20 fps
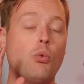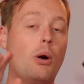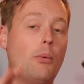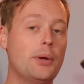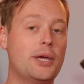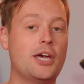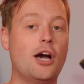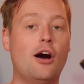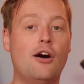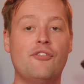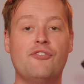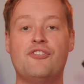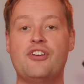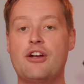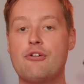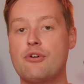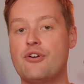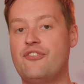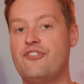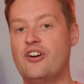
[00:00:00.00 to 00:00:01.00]
While we can't
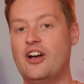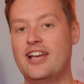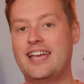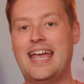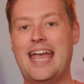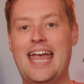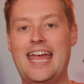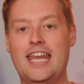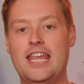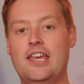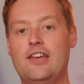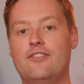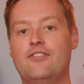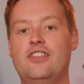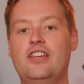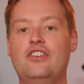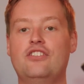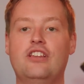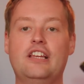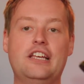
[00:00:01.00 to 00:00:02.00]
verify any of
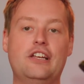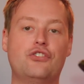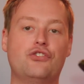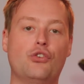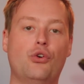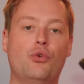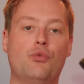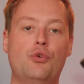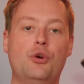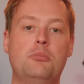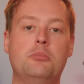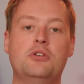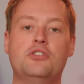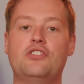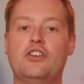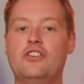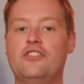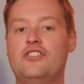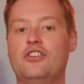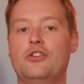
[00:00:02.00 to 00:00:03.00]
these leaks or
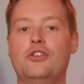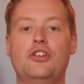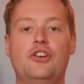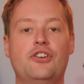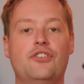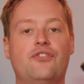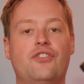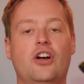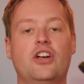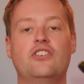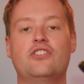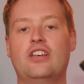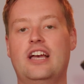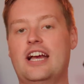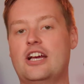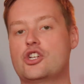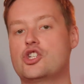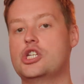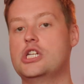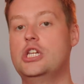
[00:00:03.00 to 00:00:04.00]
rumors until the device
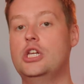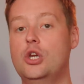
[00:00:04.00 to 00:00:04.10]
actually